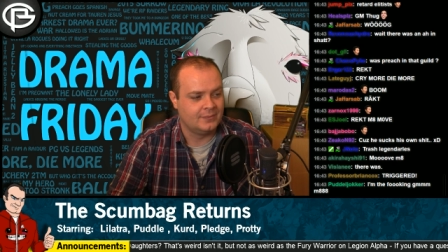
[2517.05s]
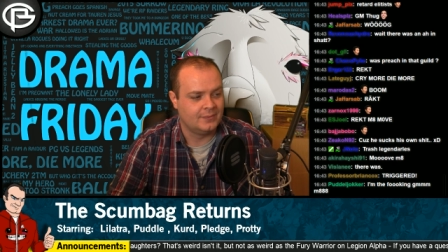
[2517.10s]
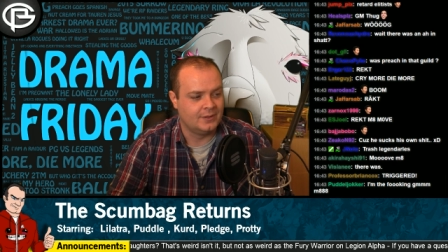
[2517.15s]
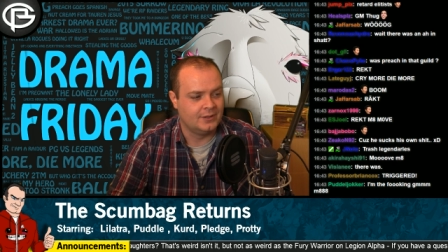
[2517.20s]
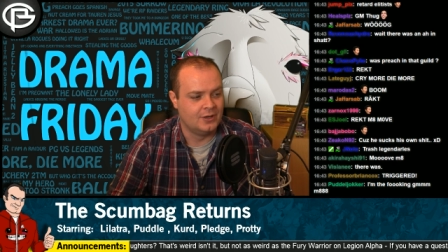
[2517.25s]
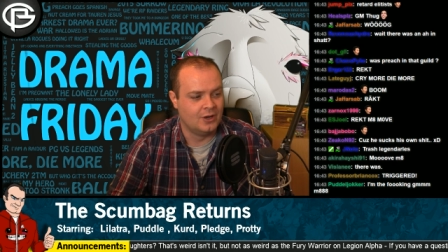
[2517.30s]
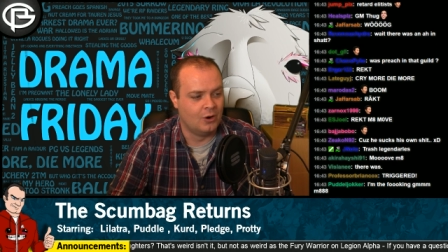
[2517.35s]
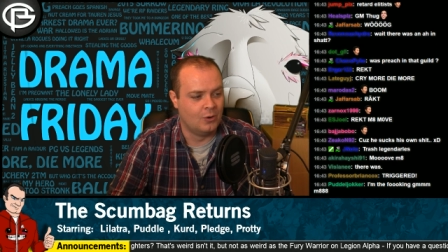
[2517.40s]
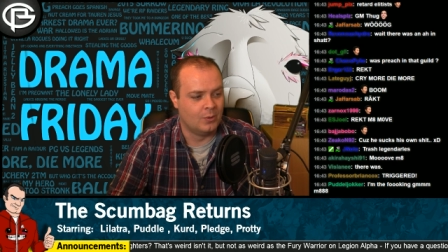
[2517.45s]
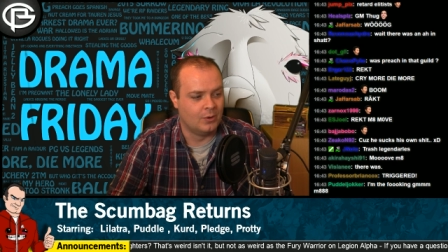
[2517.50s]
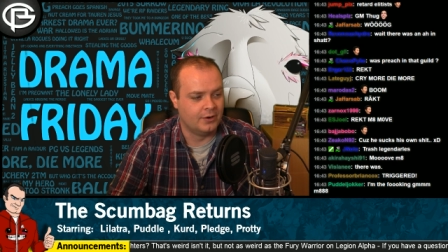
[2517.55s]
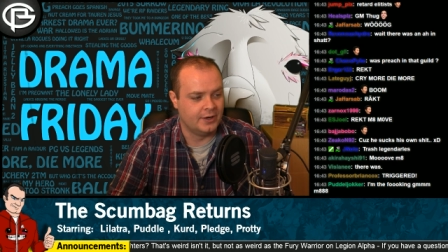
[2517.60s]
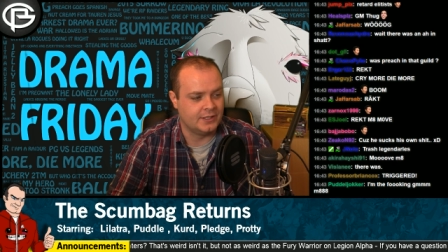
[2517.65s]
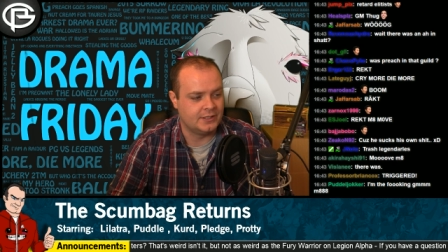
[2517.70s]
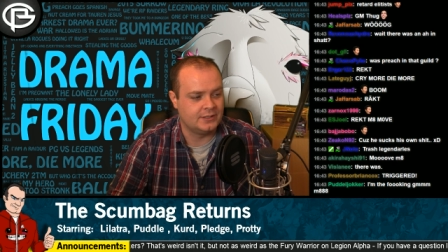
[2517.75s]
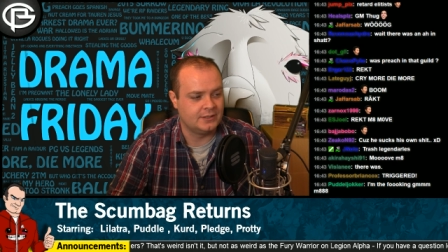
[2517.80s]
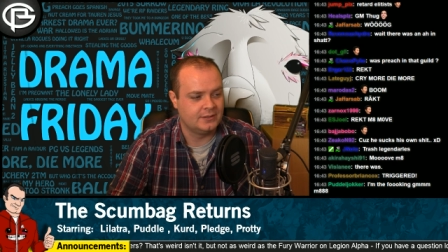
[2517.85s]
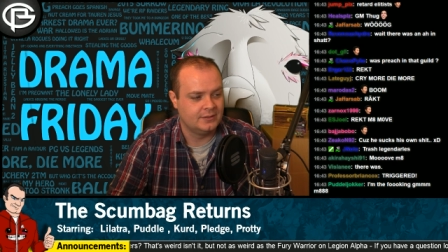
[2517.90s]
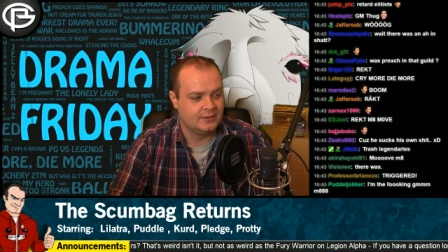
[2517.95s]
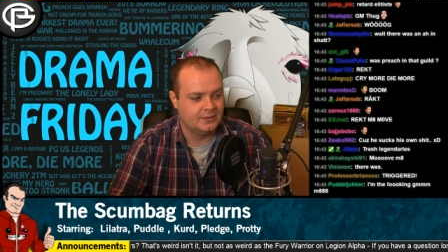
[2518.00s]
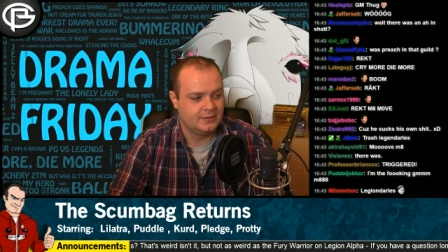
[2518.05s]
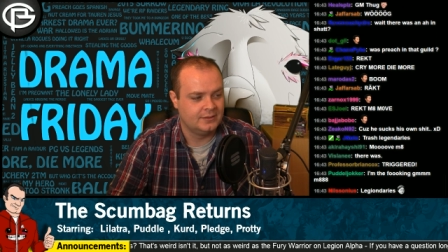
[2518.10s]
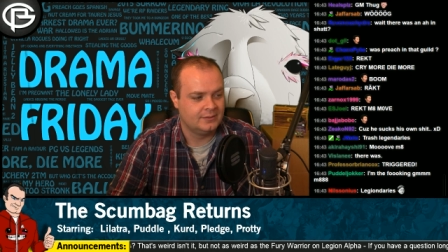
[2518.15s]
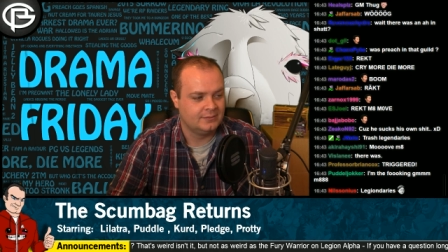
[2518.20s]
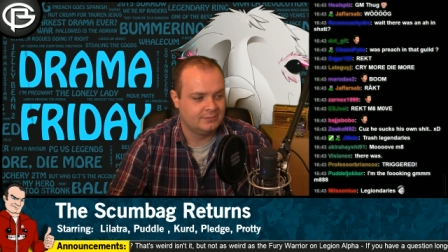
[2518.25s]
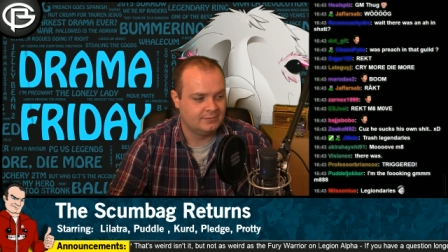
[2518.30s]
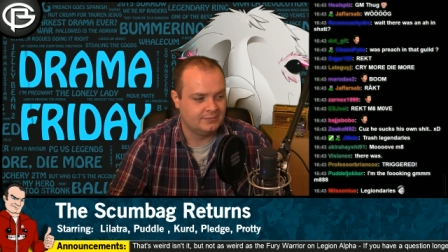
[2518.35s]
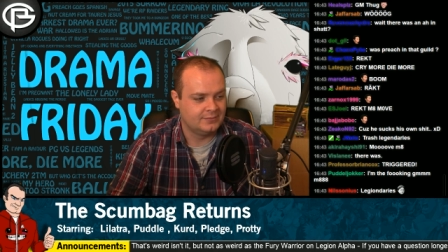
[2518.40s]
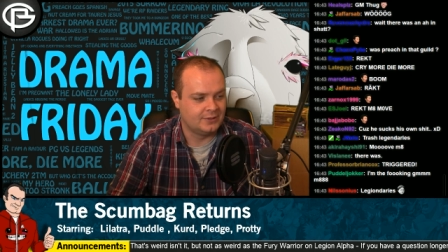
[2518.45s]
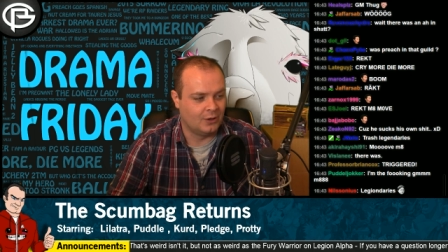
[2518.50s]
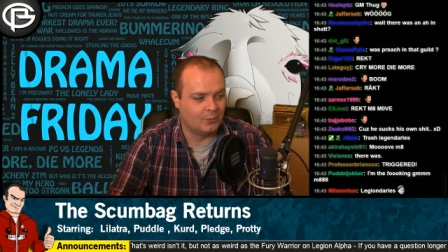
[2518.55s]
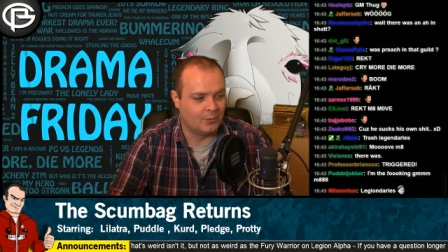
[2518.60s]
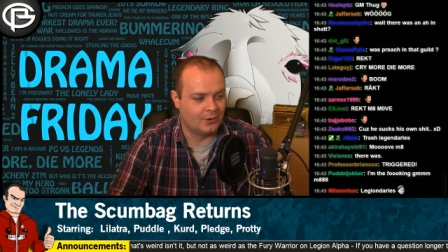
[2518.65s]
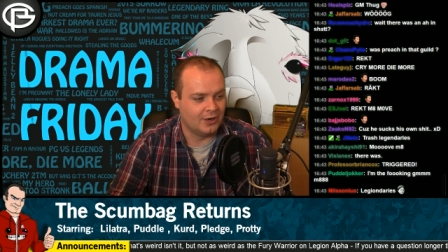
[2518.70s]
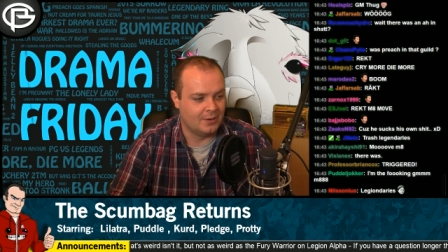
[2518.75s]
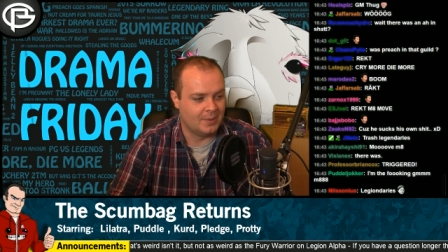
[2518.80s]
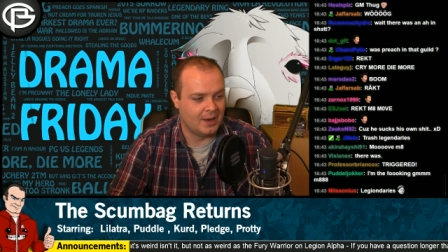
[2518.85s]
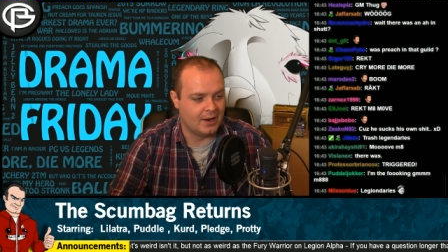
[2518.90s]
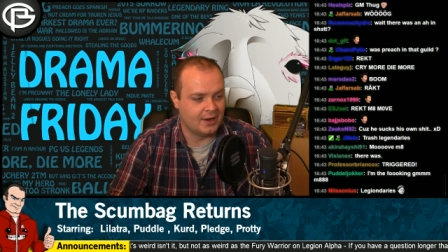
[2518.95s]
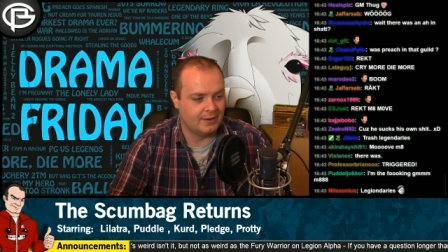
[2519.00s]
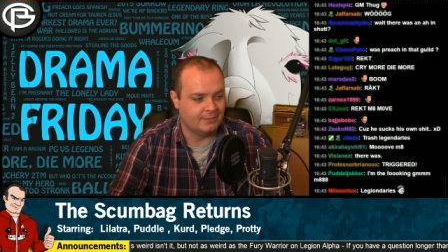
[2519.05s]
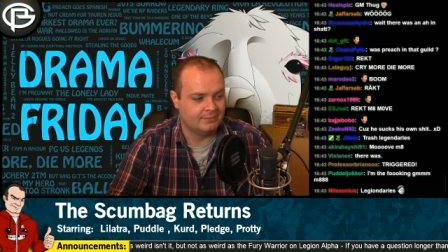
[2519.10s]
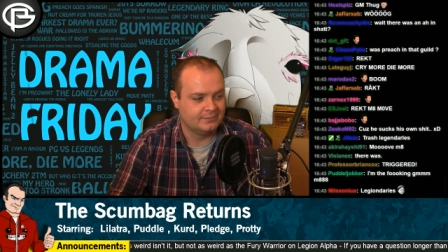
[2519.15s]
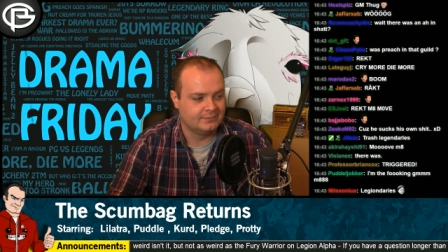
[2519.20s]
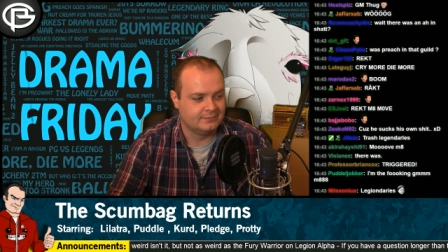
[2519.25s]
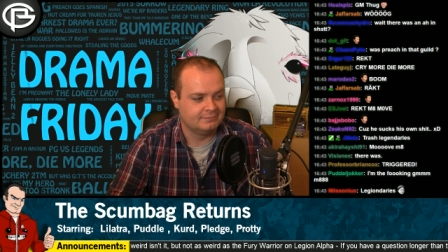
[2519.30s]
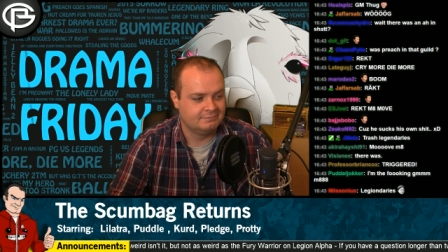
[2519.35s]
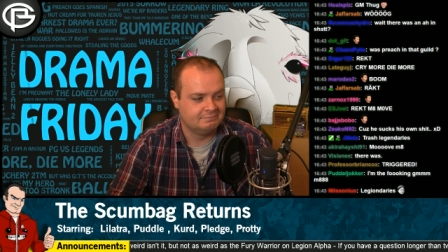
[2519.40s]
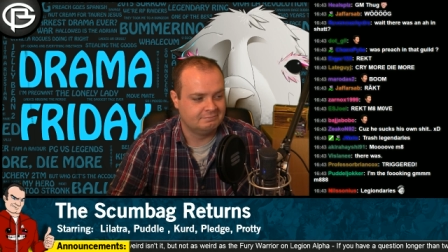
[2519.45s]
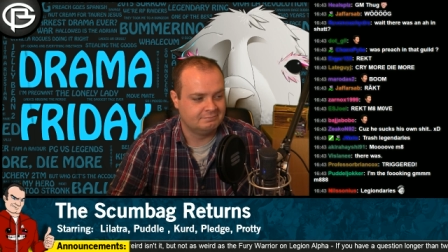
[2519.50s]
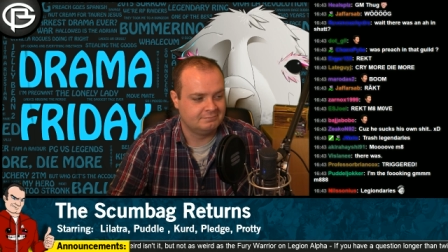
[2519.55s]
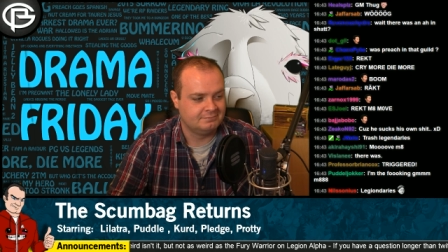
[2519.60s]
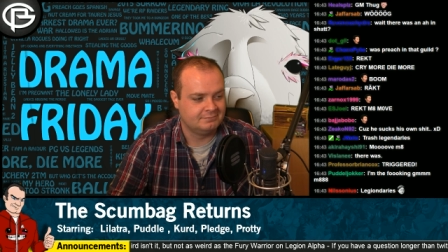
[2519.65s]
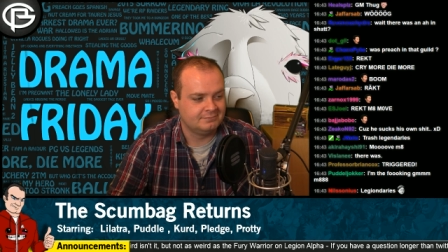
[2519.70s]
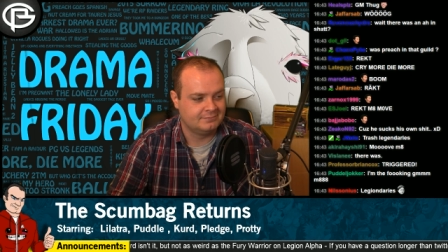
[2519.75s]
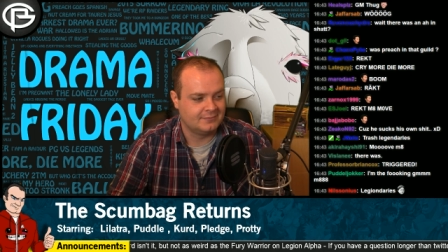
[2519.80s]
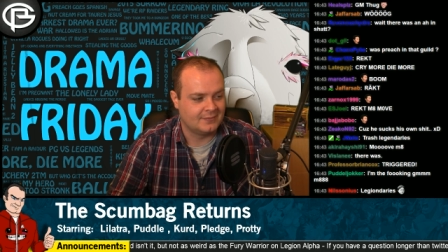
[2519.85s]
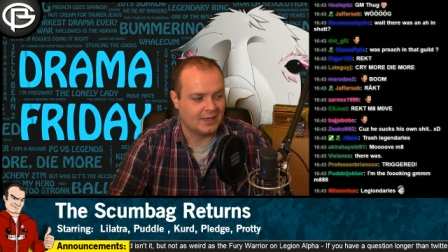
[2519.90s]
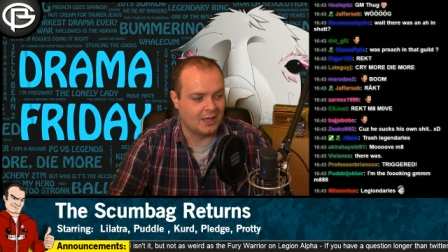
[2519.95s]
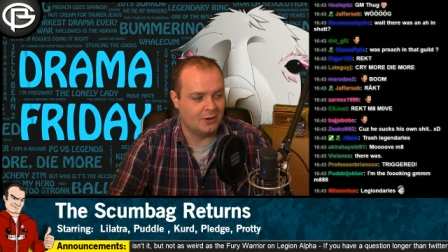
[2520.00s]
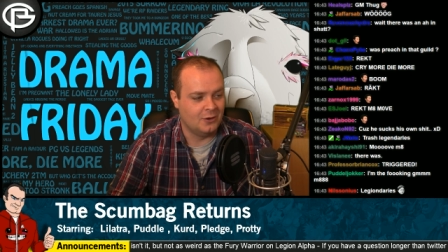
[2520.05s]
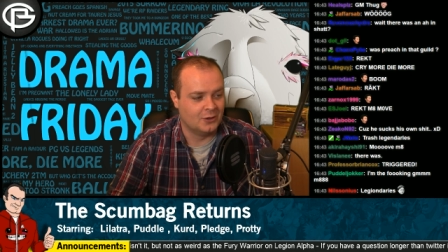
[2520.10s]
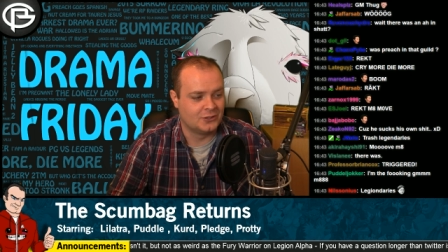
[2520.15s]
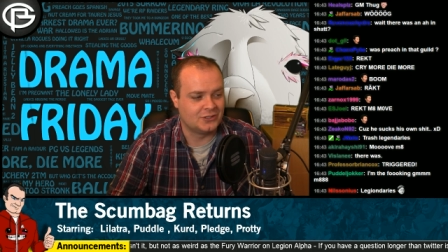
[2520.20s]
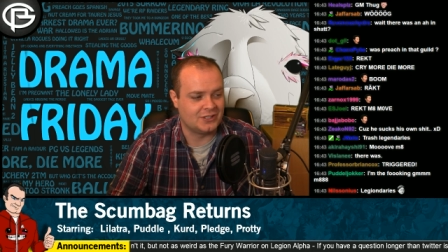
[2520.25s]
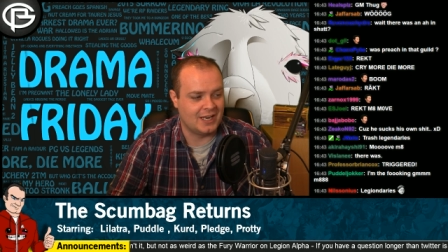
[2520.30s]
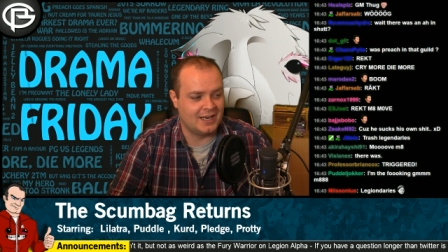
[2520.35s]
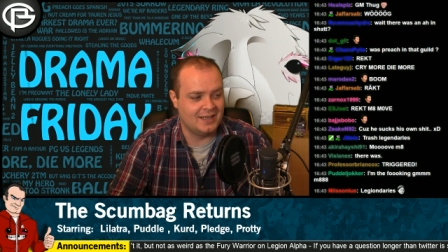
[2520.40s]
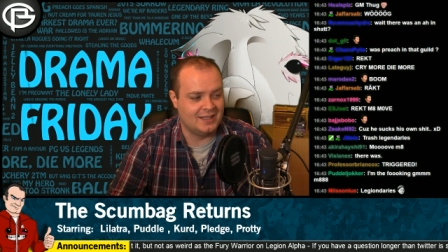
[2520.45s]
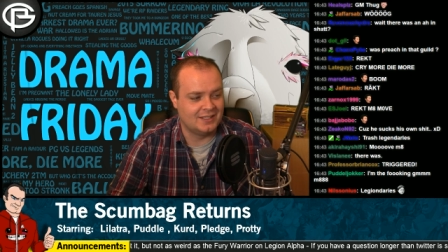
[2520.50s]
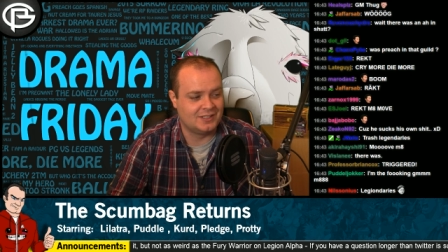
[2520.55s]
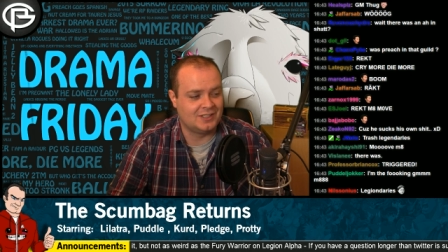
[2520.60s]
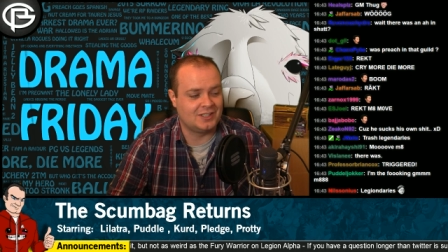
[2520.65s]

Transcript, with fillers: No worries. Don't worry about it. And thus ends the